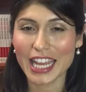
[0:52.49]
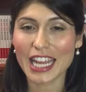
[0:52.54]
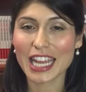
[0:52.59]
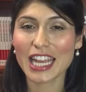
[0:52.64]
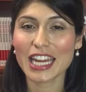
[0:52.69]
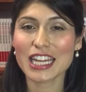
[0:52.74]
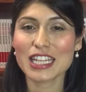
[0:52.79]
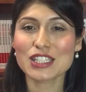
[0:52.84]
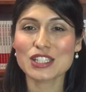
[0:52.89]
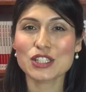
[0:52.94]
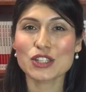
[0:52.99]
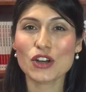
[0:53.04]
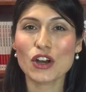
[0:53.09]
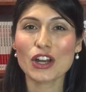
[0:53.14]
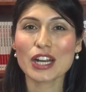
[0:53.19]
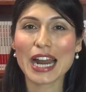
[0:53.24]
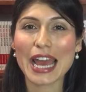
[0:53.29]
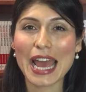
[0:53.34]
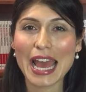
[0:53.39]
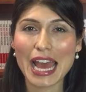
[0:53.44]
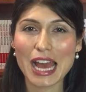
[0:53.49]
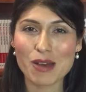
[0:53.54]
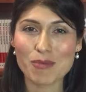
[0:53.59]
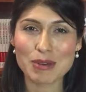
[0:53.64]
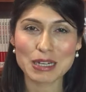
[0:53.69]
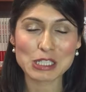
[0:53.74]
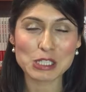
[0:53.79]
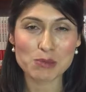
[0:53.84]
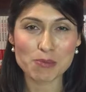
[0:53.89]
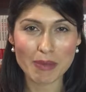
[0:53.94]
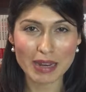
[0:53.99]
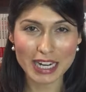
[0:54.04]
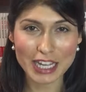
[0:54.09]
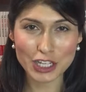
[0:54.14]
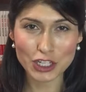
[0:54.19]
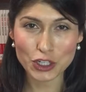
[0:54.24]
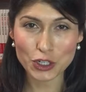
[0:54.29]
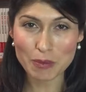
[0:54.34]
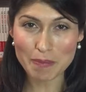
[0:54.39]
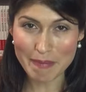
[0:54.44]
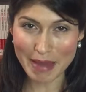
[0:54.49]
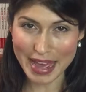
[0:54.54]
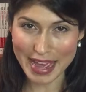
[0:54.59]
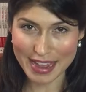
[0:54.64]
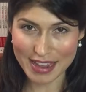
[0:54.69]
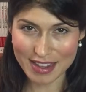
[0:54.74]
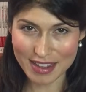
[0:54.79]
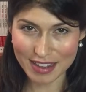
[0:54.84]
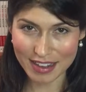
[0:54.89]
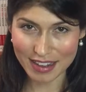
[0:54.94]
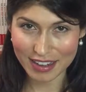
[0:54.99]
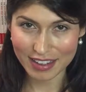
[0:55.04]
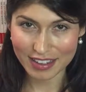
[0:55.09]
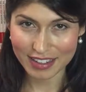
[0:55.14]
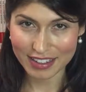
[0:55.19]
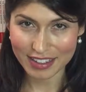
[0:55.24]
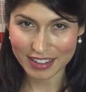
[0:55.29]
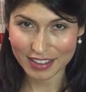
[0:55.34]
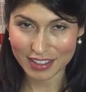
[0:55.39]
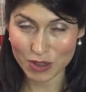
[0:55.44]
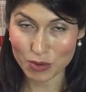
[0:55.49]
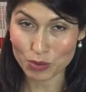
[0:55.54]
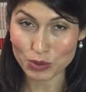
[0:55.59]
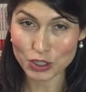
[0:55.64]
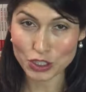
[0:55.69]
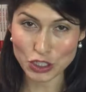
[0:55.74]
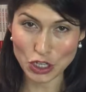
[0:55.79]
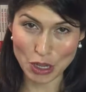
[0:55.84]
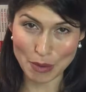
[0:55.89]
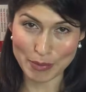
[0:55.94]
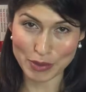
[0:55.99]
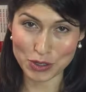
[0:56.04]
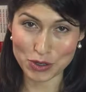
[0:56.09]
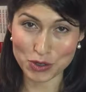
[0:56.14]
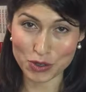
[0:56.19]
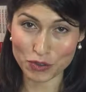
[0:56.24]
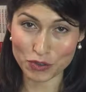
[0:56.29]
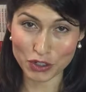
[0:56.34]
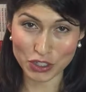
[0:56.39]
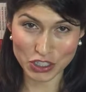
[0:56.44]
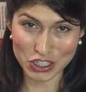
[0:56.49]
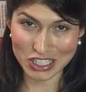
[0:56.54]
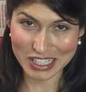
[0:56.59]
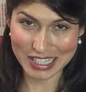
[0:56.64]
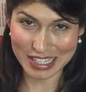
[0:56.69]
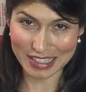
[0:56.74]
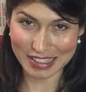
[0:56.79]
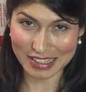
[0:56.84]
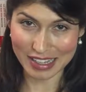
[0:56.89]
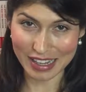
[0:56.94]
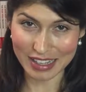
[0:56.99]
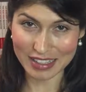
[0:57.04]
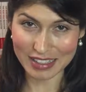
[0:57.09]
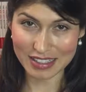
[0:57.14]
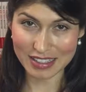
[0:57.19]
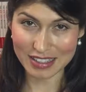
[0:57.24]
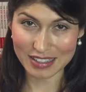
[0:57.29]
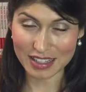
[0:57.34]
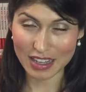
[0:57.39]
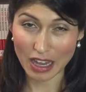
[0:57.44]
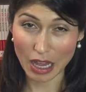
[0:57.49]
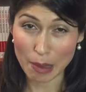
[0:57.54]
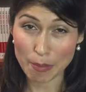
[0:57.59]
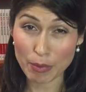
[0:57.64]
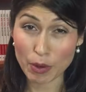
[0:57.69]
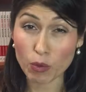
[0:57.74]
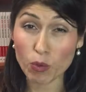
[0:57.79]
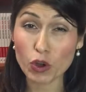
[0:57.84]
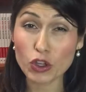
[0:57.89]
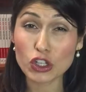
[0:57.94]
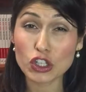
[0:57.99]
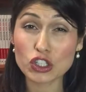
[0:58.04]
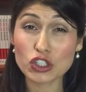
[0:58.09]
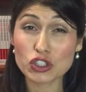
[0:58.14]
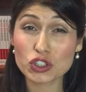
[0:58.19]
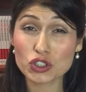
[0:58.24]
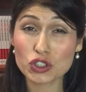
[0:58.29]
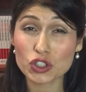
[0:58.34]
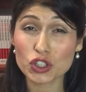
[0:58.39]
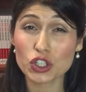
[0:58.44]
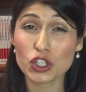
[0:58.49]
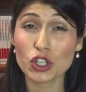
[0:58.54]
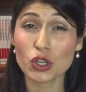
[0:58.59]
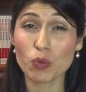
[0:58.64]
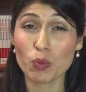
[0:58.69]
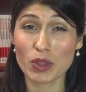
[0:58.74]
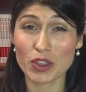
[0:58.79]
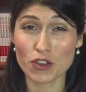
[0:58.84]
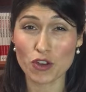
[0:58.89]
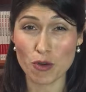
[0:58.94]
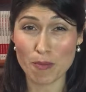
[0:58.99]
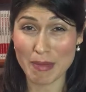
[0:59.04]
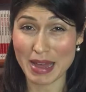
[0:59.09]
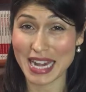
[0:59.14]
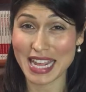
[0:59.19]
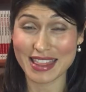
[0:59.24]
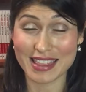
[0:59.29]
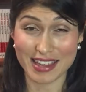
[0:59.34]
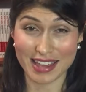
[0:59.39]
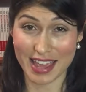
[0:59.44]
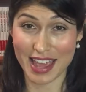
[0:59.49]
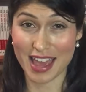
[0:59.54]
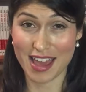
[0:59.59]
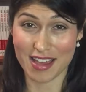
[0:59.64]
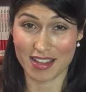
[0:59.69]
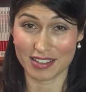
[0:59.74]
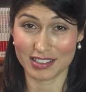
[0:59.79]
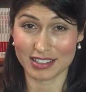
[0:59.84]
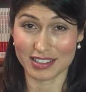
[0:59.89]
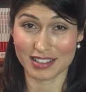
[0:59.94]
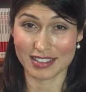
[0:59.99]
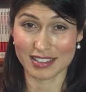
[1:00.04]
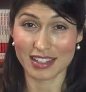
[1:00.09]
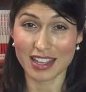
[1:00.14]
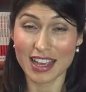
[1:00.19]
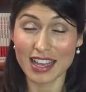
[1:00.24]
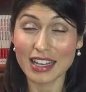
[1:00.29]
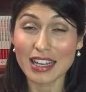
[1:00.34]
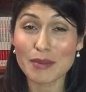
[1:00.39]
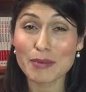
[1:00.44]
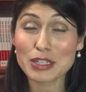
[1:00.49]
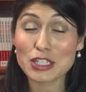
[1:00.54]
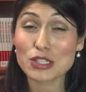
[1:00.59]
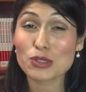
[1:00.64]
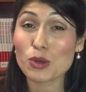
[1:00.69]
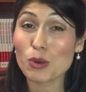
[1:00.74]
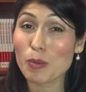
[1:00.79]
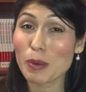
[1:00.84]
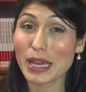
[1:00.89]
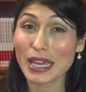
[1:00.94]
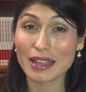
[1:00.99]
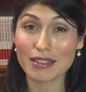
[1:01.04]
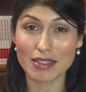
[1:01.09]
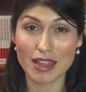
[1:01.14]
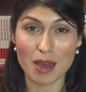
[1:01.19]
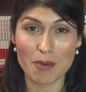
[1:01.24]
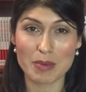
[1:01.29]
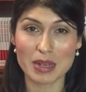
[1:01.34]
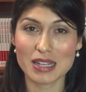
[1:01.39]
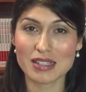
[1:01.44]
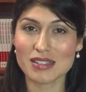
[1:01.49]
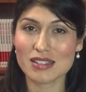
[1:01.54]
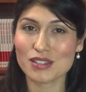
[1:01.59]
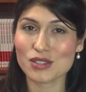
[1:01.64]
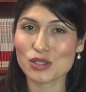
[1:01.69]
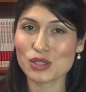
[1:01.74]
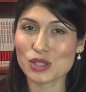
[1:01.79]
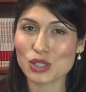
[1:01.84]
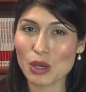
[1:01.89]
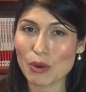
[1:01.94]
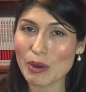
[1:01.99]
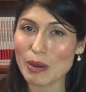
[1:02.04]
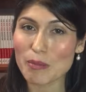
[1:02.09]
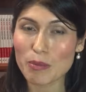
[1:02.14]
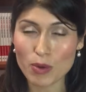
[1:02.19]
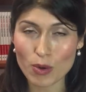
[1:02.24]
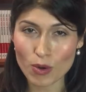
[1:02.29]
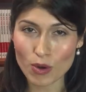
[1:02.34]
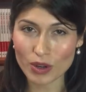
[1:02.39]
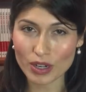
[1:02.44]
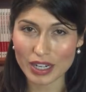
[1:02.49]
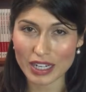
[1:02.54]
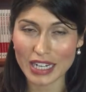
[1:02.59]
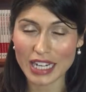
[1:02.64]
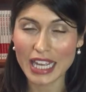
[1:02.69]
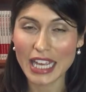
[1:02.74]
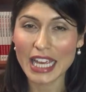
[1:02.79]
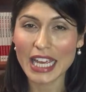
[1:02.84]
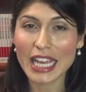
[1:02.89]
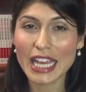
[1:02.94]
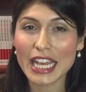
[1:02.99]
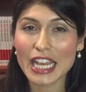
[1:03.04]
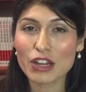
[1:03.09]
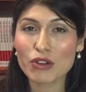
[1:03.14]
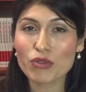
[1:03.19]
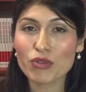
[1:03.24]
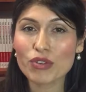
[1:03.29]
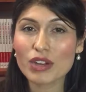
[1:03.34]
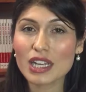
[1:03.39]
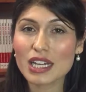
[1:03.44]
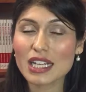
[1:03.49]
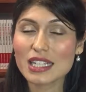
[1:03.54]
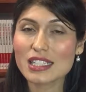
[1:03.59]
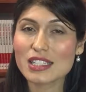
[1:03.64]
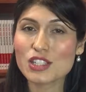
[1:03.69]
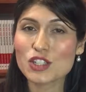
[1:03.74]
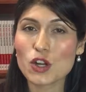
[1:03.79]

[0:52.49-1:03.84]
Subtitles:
it is not how much money you make that will determine your future success, but what you do with your money that counts. Let me just repeat that because it is so important. It really does